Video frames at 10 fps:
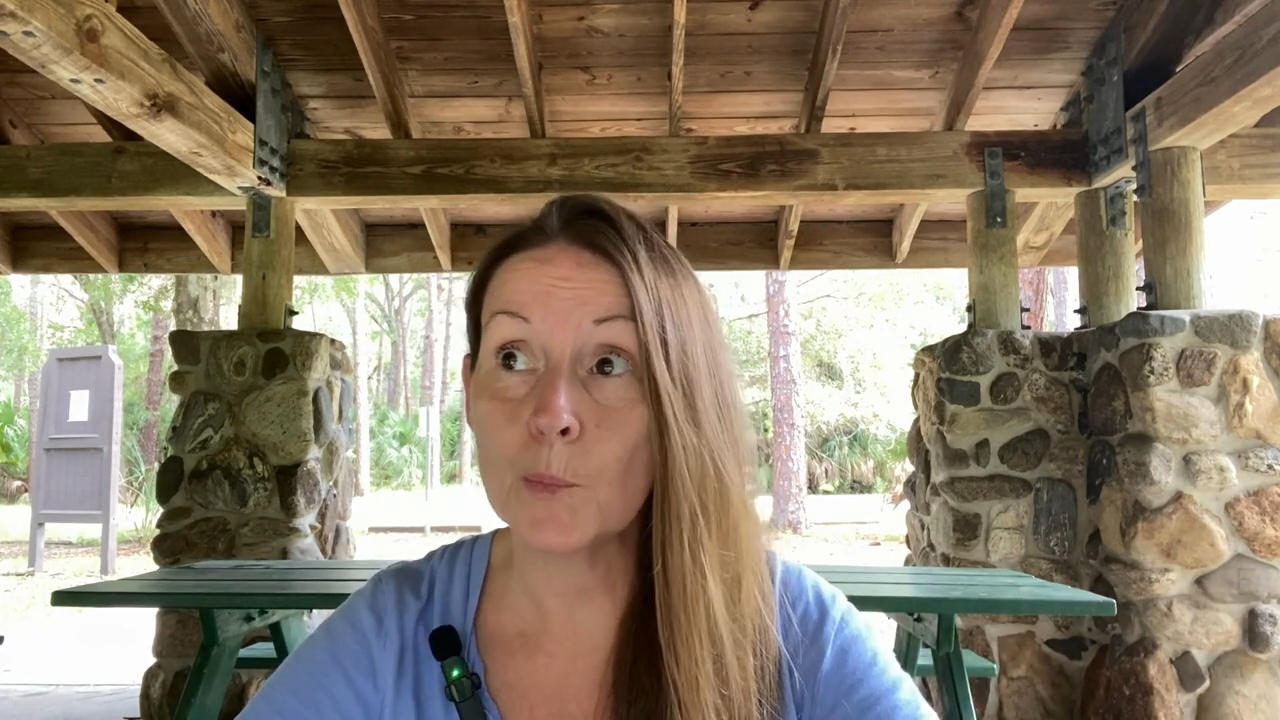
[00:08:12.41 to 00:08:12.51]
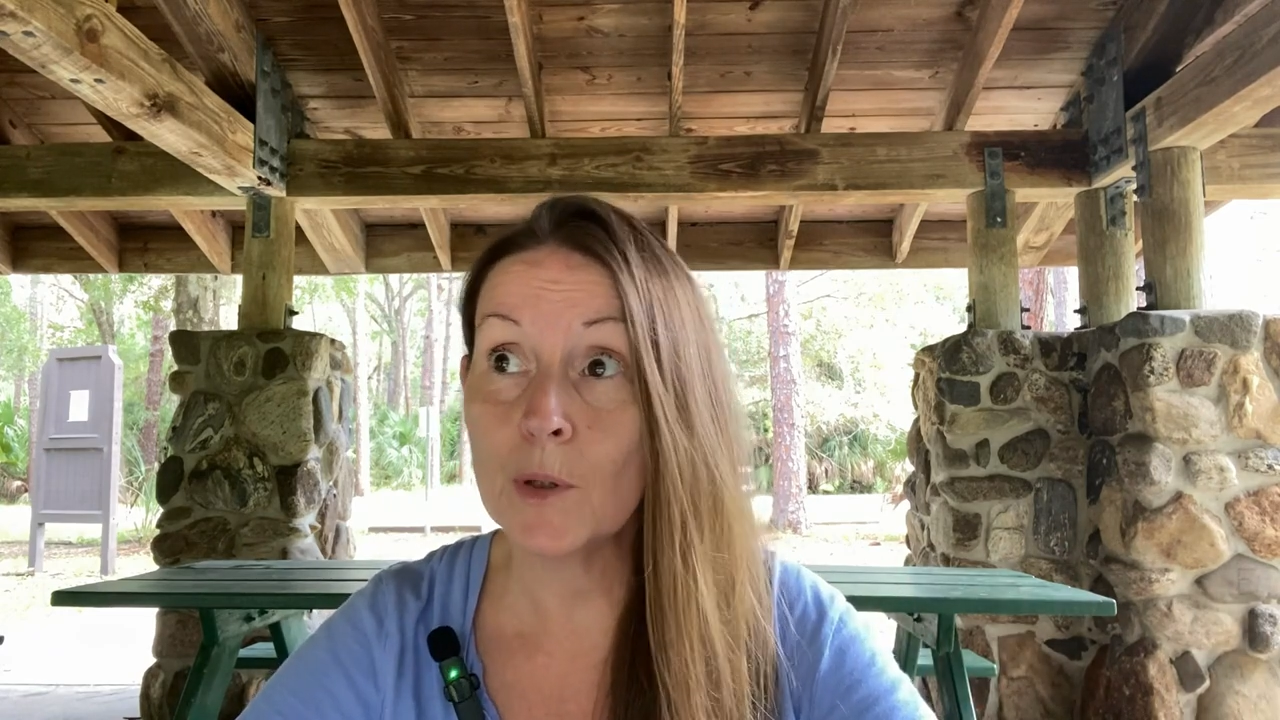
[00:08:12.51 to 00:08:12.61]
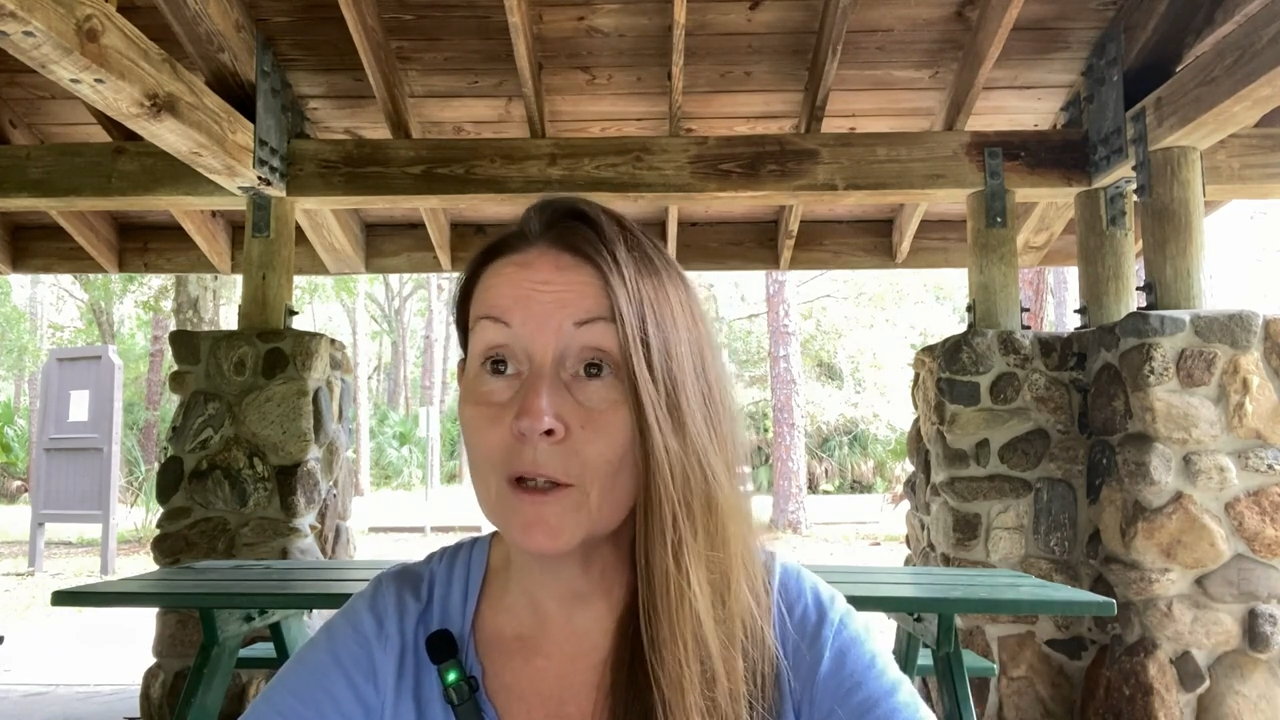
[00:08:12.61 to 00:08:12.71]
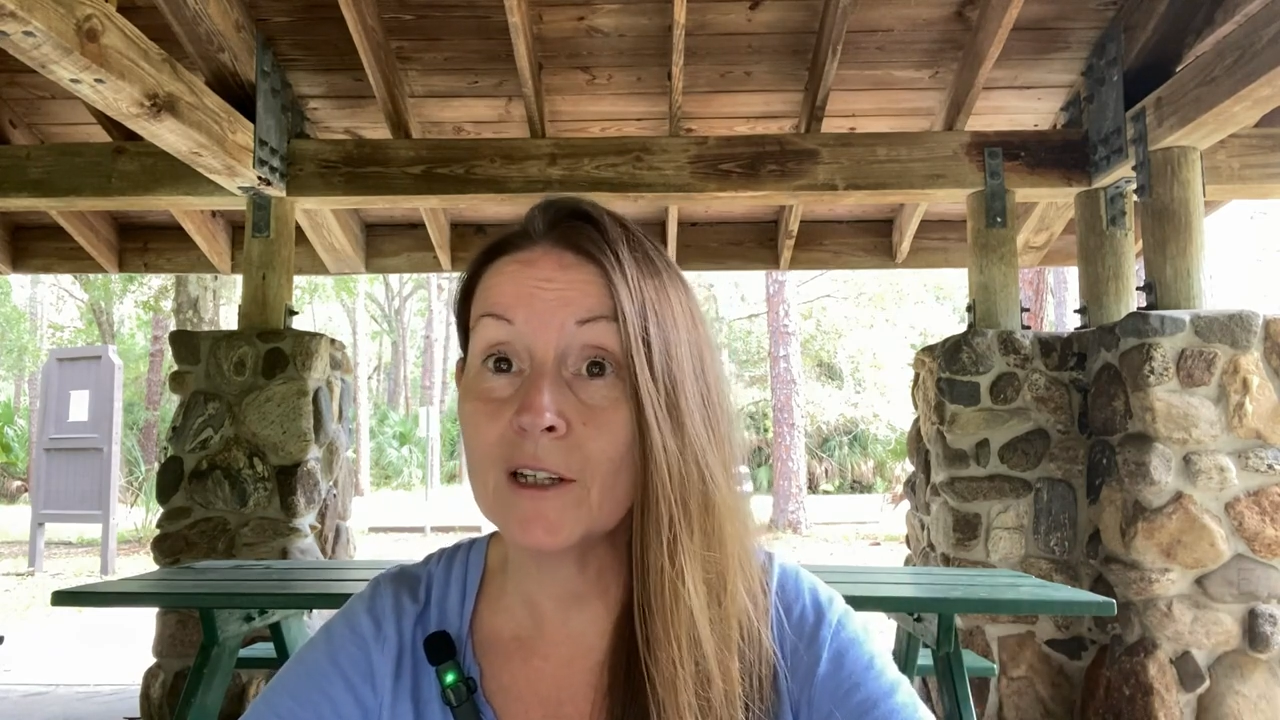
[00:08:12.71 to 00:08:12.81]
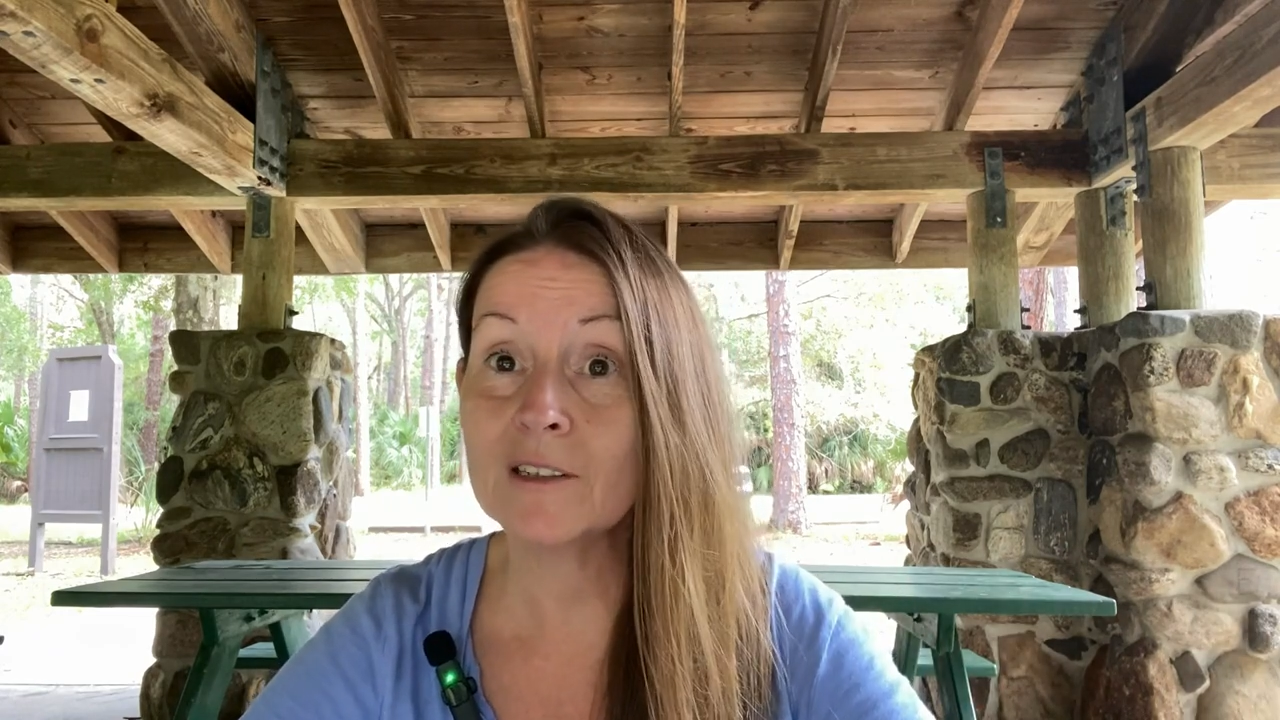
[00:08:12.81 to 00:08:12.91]

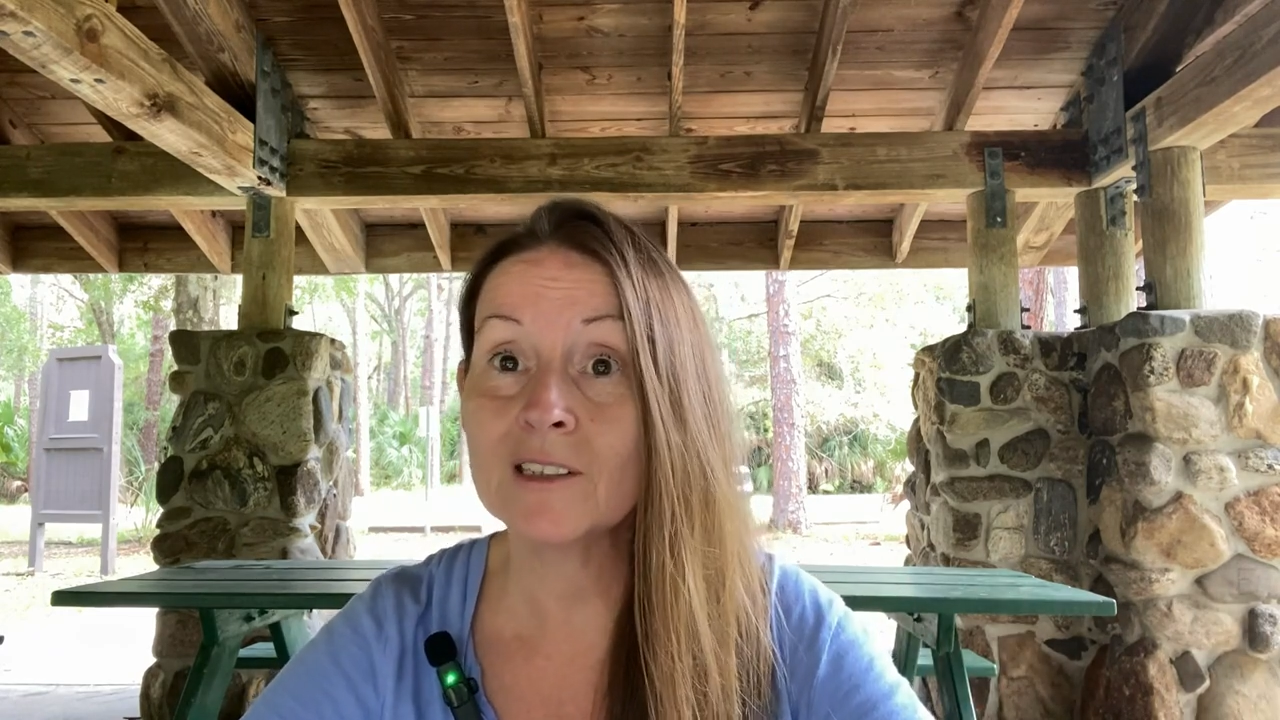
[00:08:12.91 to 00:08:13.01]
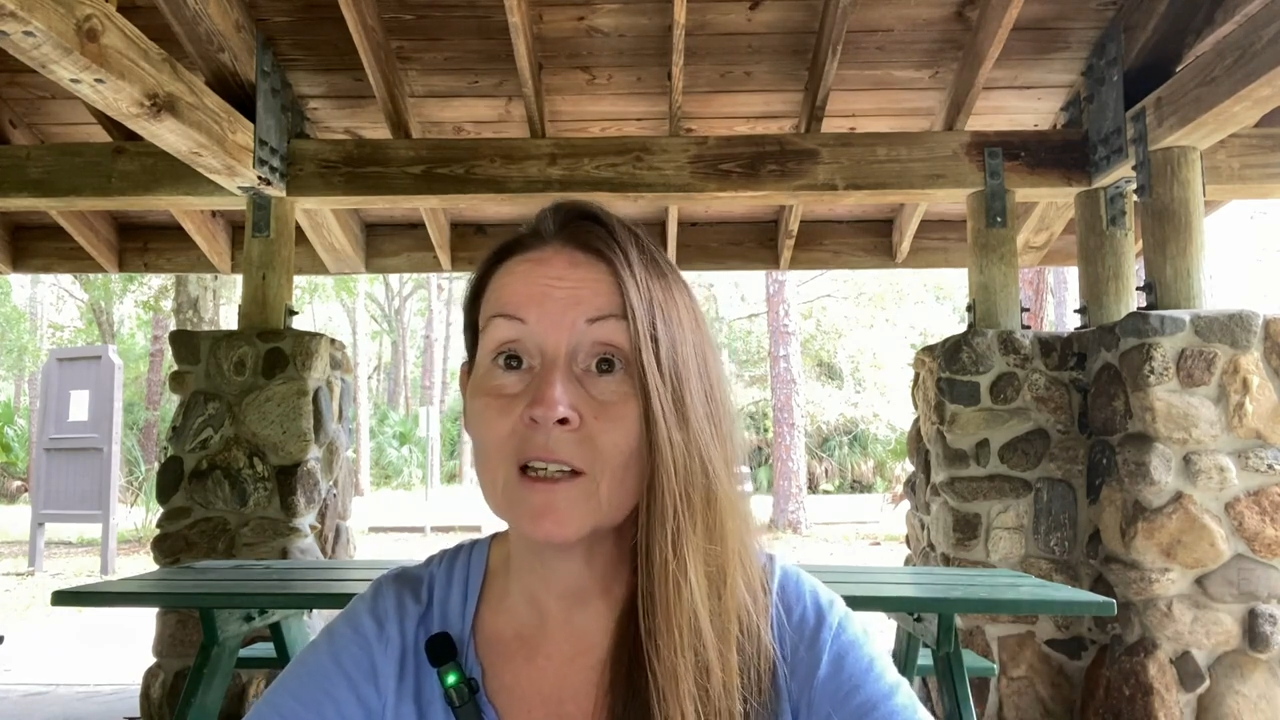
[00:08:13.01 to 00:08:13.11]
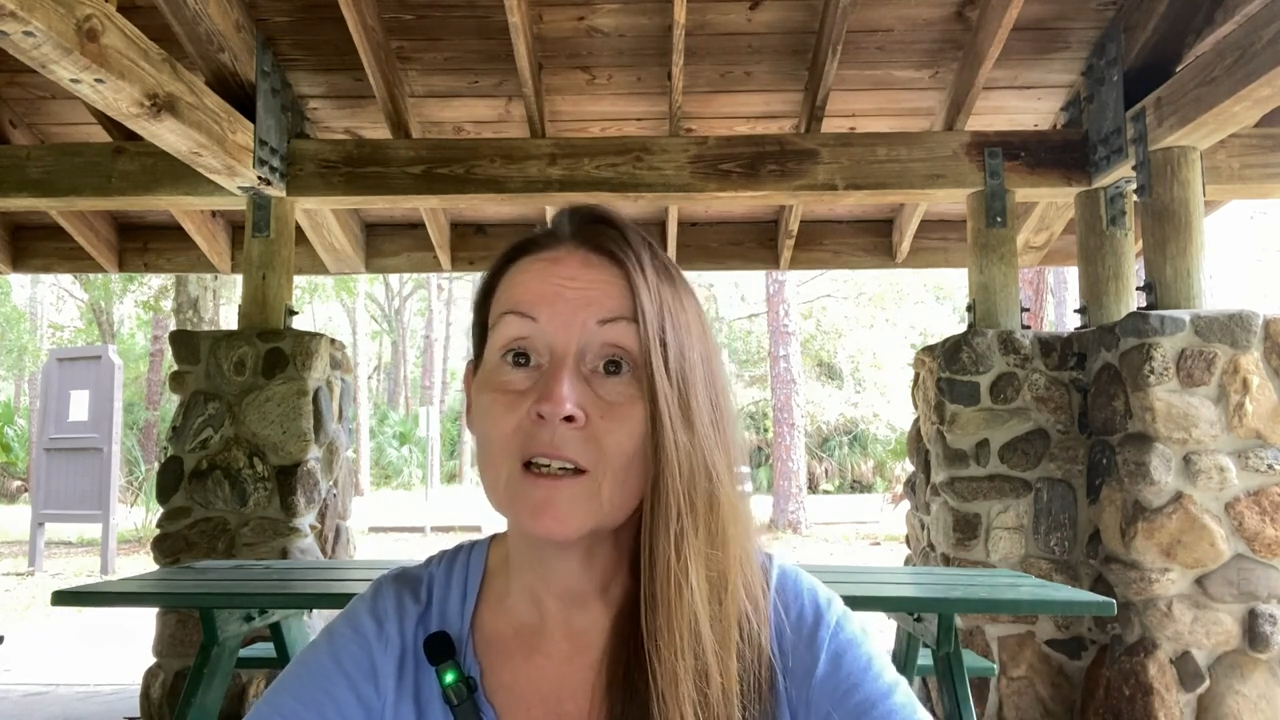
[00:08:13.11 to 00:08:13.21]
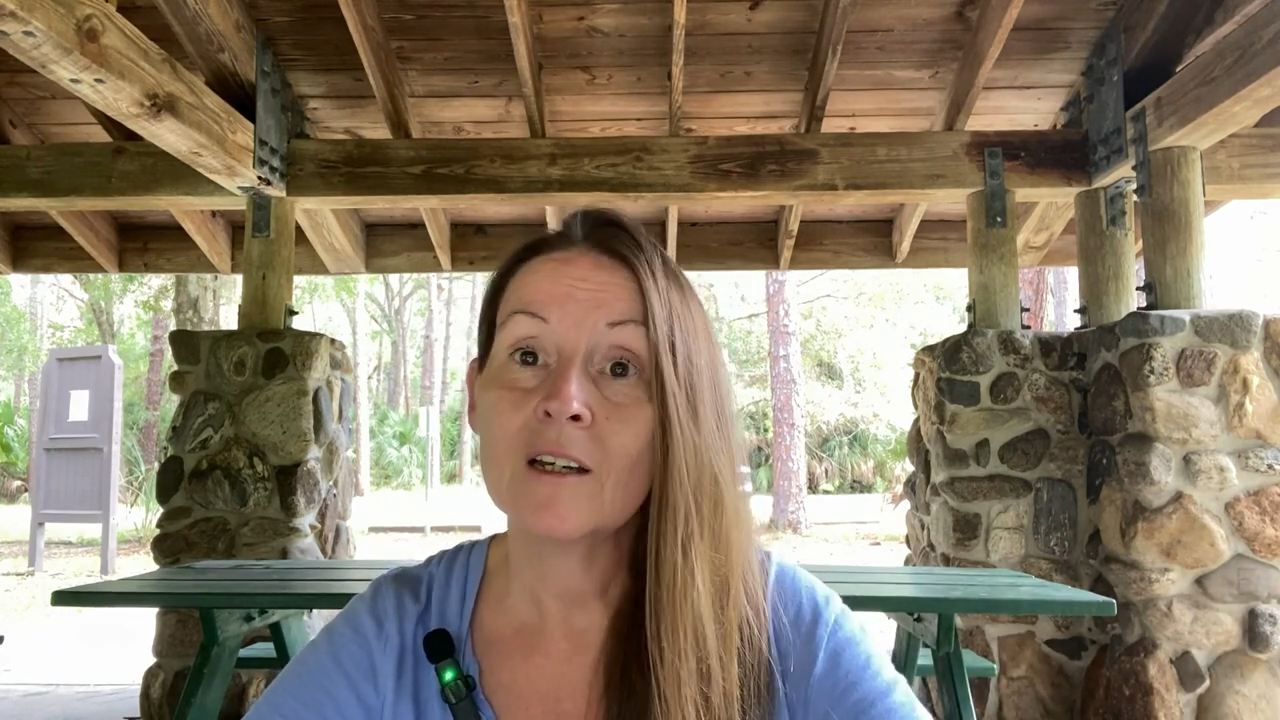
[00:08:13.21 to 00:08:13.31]
place